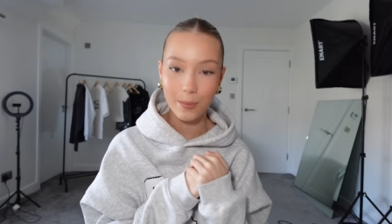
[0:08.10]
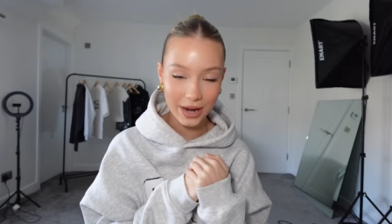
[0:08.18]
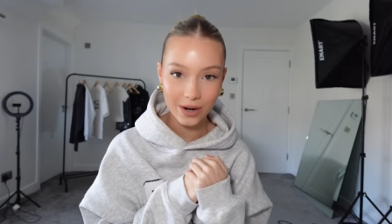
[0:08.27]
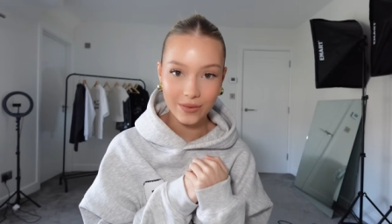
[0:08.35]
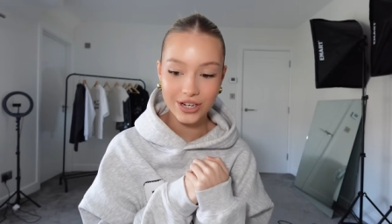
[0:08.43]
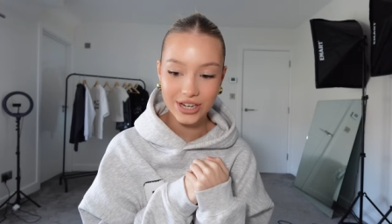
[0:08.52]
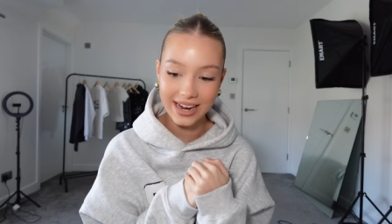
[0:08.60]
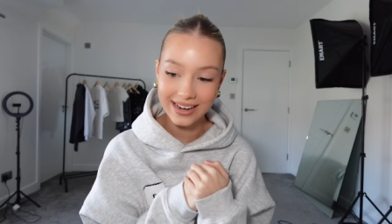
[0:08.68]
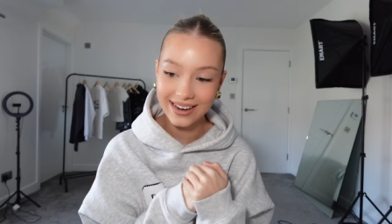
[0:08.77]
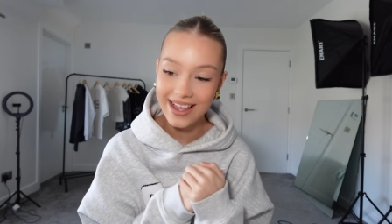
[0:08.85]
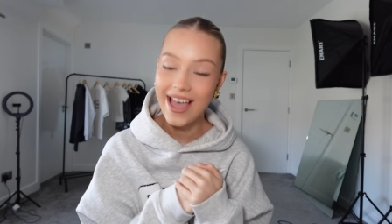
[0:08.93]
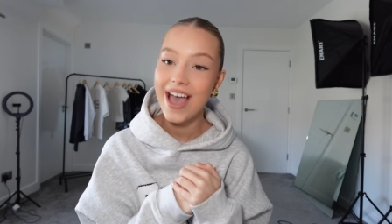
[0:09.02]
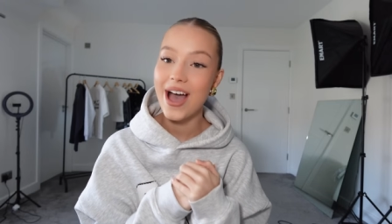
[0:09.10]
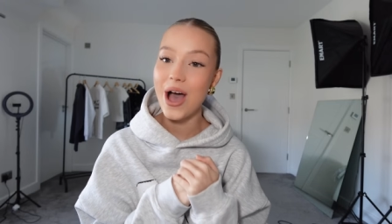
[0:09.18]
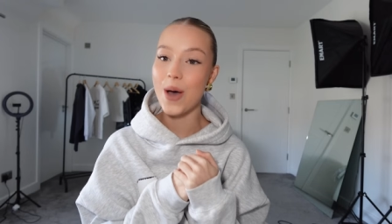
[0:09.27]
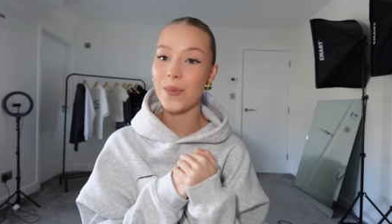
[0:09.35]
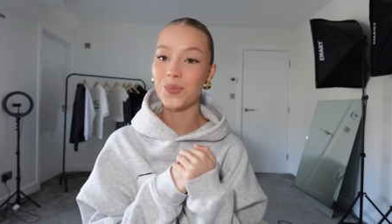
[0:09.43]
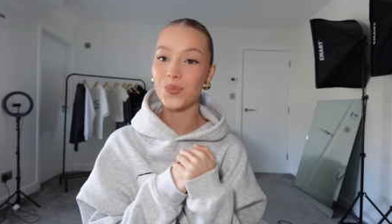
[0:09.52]
makeup routine,
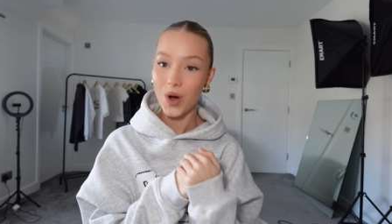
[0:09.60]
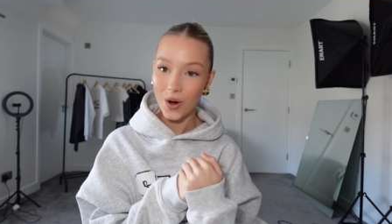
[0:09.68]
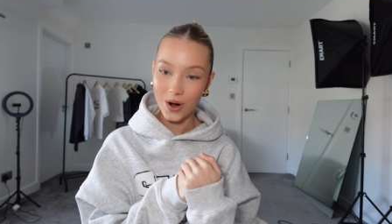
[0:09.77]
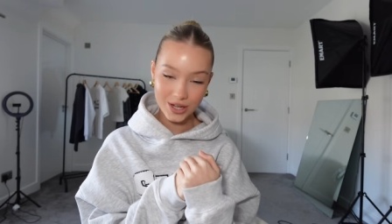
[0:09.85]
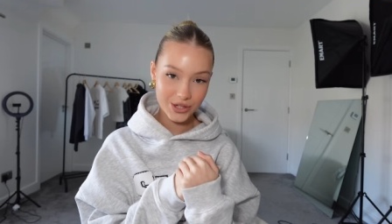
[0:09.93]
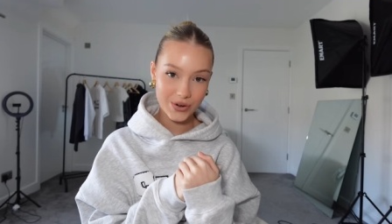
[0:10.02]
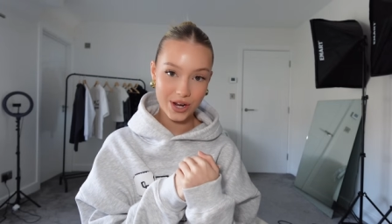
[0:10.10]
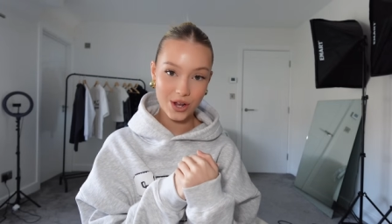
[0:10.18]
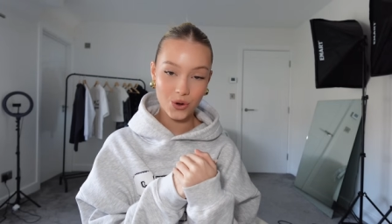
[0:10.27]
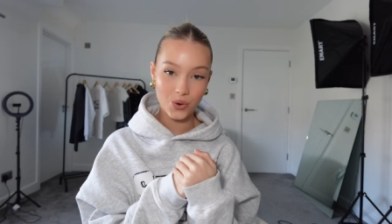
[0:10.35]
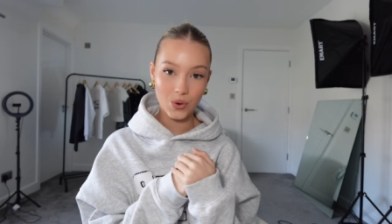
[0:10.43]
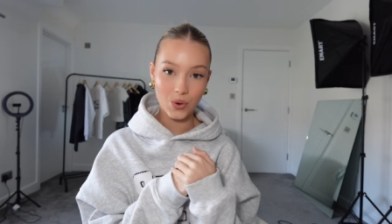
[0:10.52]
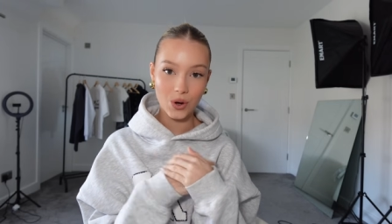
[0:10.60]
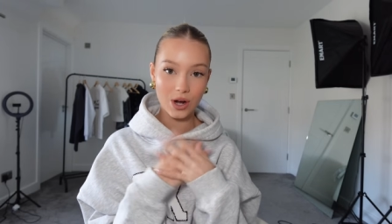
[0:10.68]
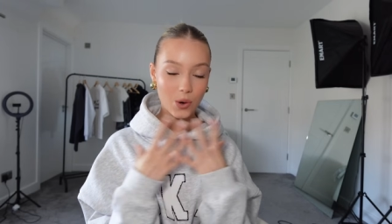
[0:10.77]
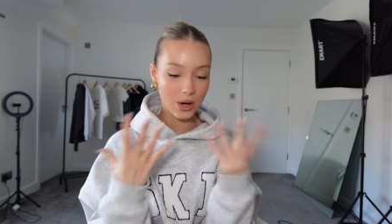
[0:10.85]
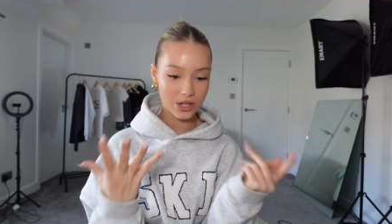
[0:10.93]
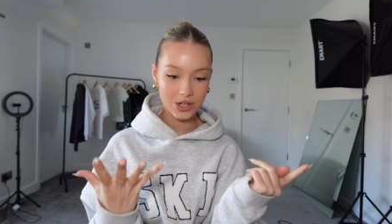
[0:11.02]
um, while answering your
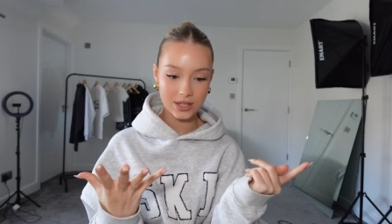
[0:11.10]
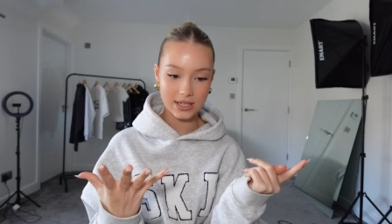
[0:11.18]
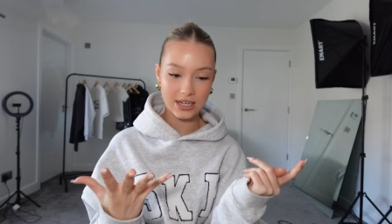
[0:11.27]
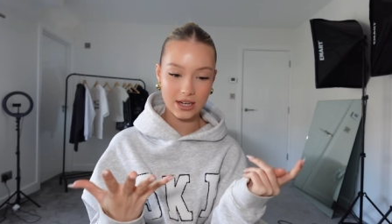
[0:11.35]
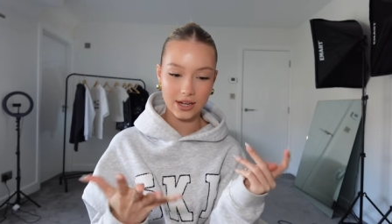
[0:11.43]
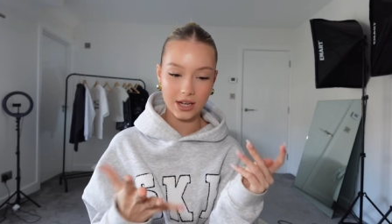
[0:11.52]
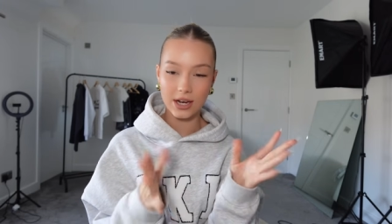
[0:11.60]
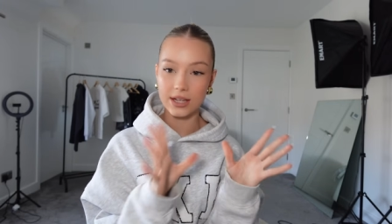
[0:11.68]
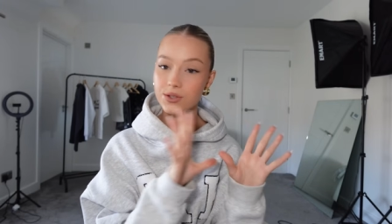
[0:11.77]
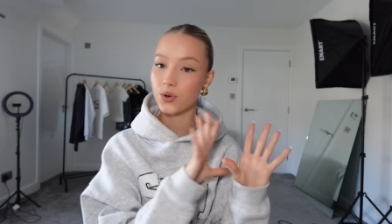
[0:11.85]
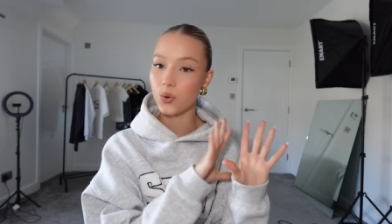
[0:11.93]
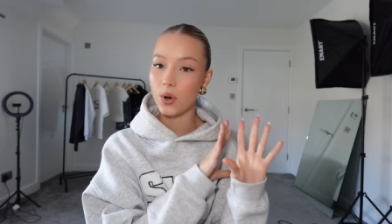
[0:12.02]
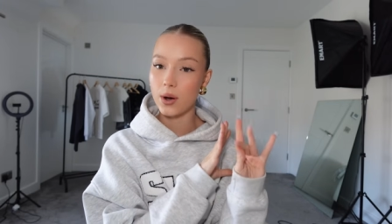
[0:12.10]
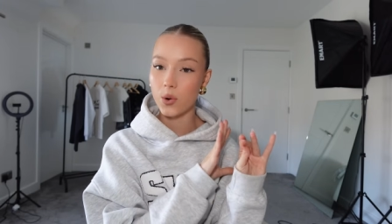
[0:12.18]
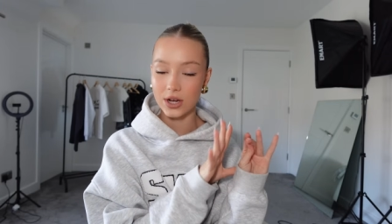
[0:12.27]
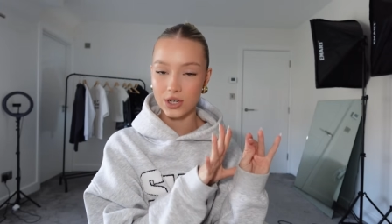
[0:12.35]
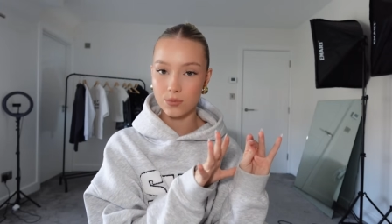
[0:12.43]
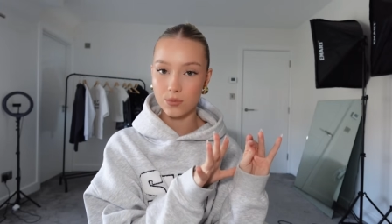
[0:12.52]
questions. I did like a little
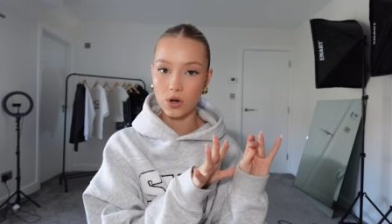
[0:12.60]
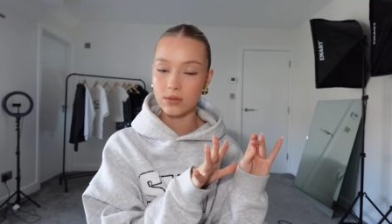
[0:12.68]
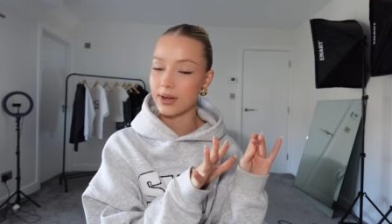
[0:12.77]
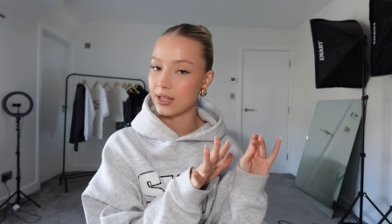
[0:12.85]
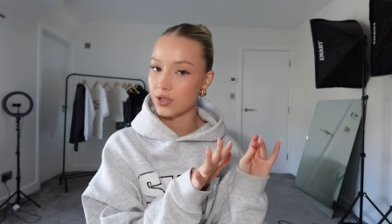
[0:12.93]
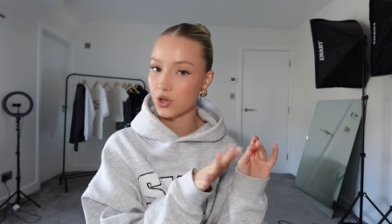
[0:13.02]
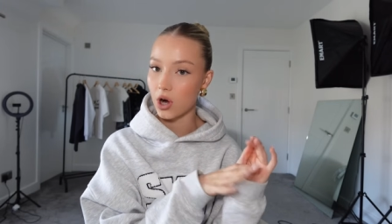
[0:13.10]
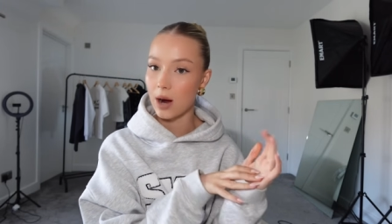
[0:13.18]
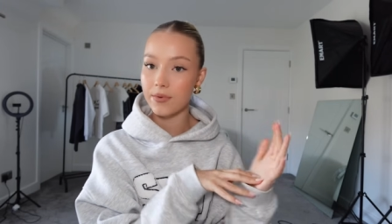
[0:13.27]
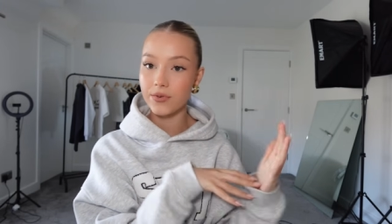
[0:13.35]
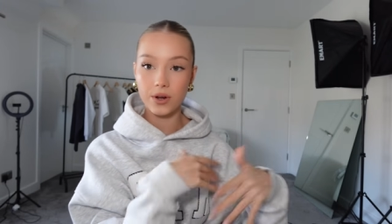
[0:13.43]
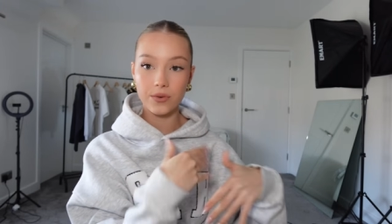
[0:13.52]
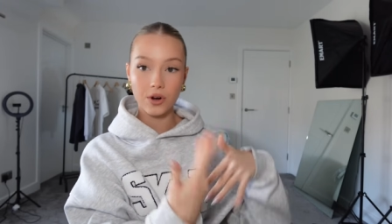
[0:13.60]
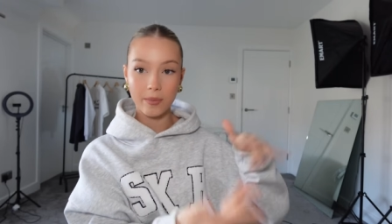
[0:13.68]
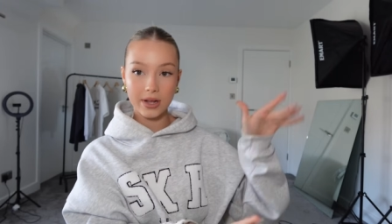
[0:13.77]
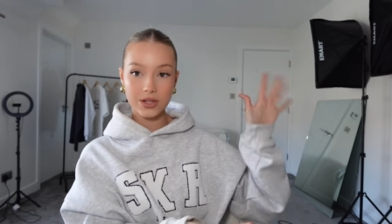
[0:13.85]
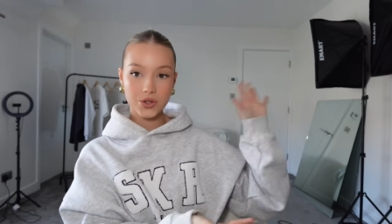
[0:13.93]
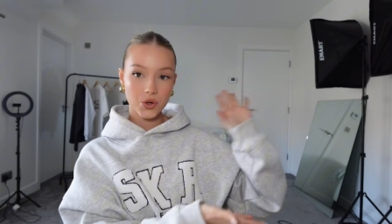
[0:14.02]
question box on my Instagram. If you don't follow my
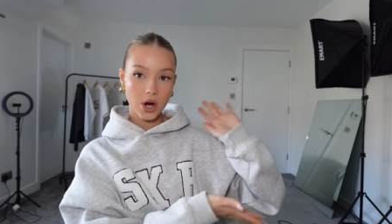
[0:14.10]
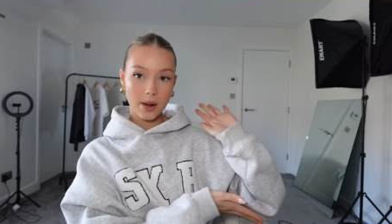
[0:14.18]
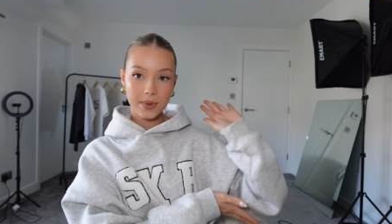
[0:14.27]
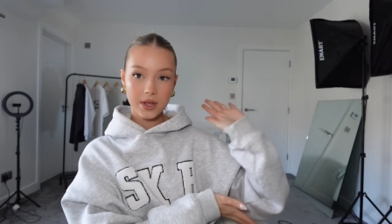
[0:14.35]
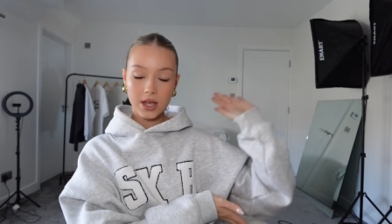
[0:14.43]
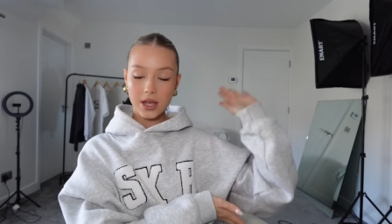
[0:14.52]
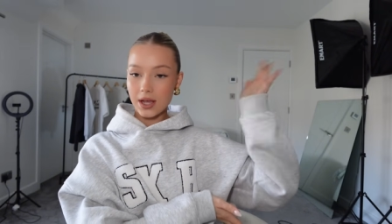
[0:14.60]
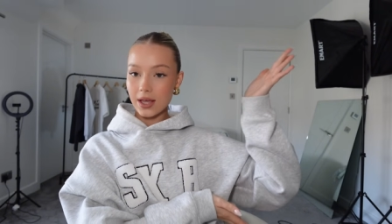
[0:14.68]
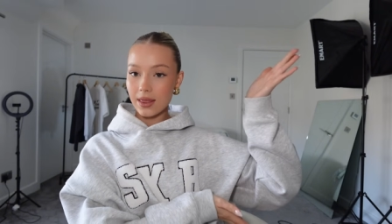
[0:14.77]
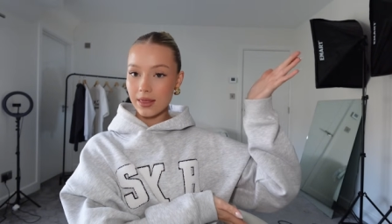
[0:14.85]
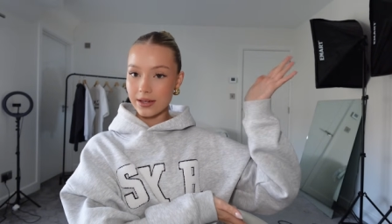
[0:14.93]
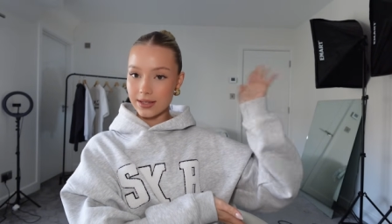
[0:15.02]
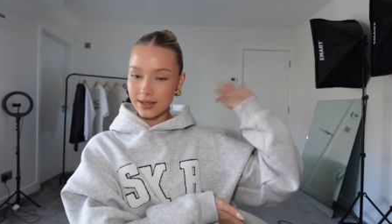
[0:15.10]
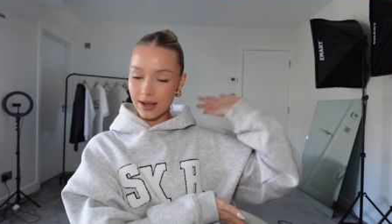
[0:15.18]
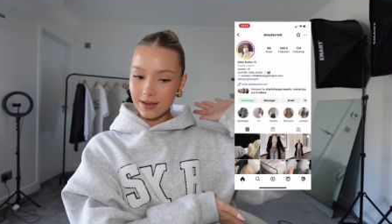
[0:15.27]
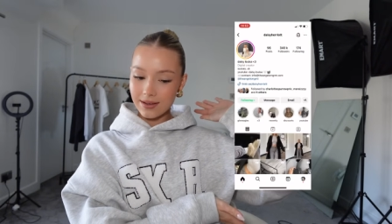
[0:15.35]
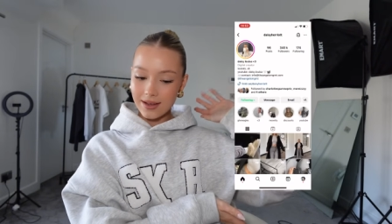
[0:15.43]
Instagram, this is it.